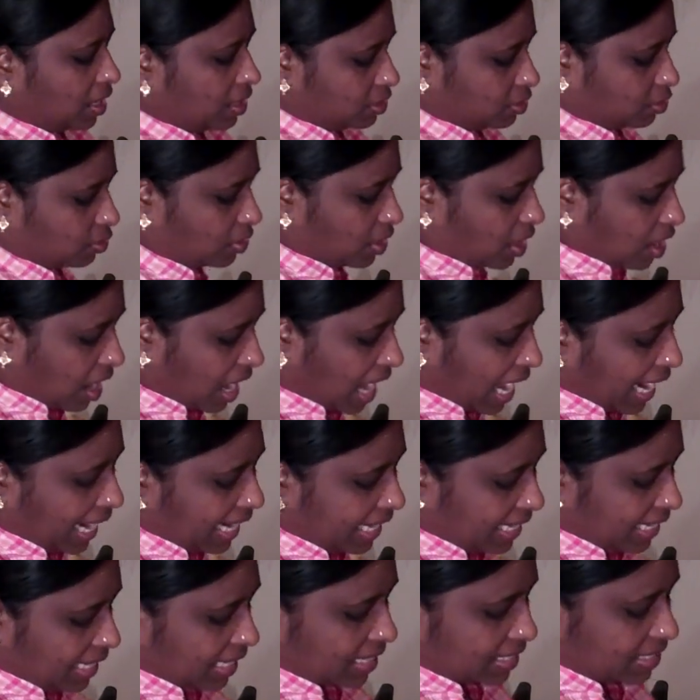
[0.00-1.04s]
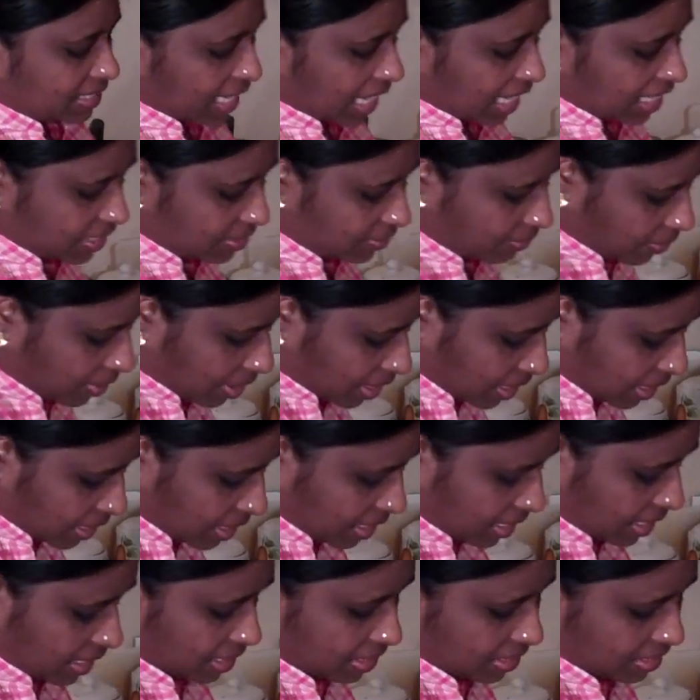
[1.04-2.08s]
So the ideal size for it
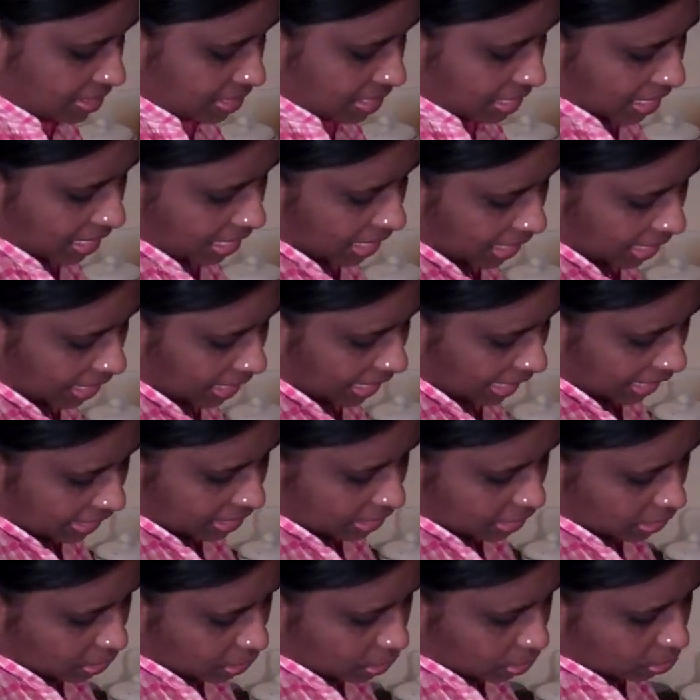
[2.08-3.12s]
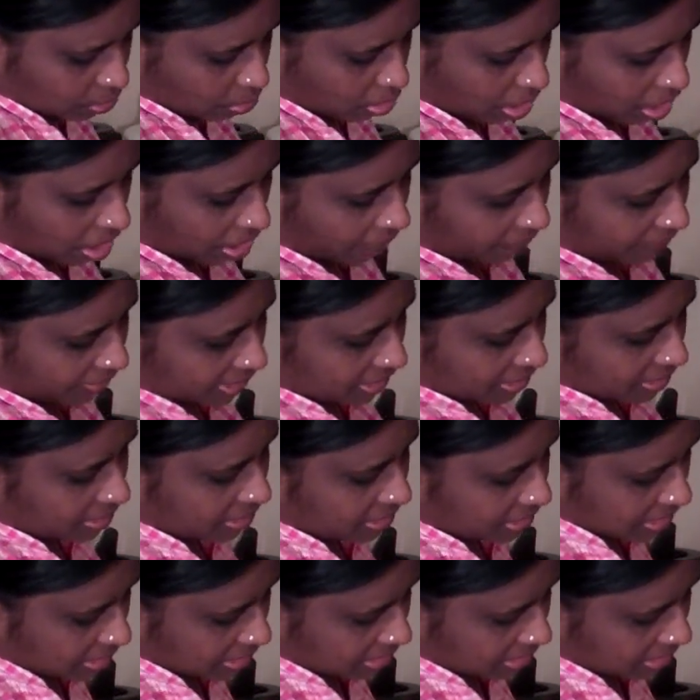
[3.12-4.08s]
is getting to half inch,